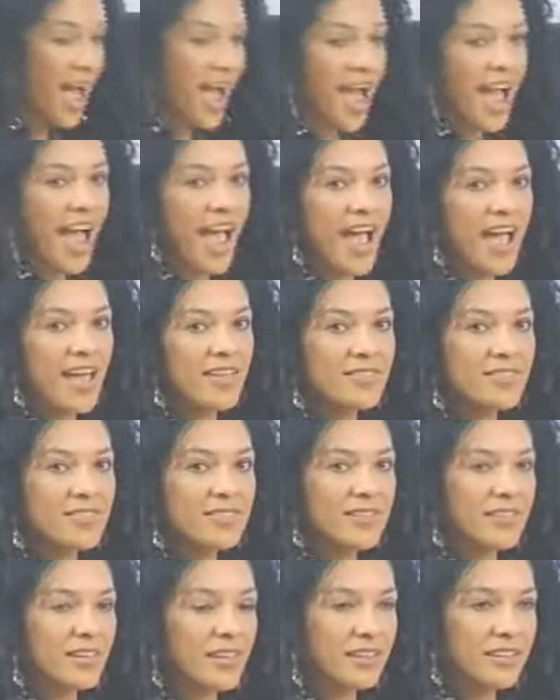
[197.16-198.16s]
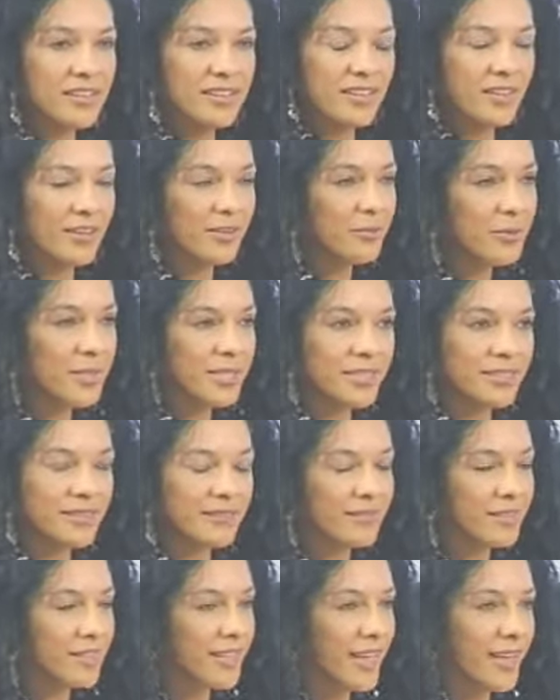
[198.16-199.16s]
and, you know, we
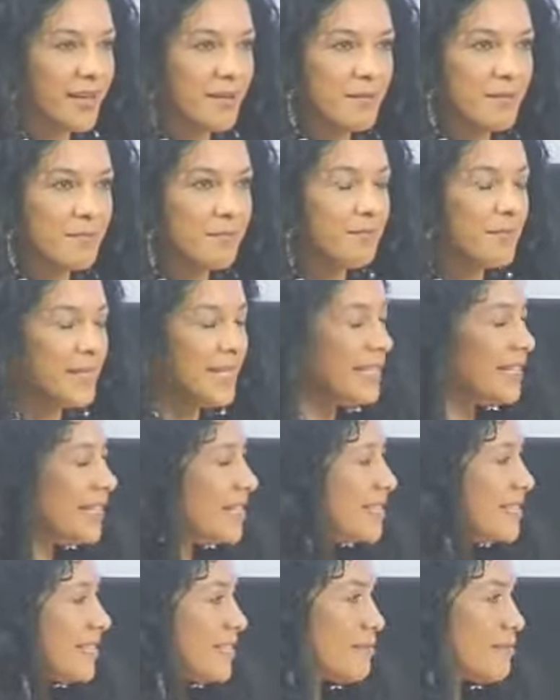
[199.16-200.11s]
get millions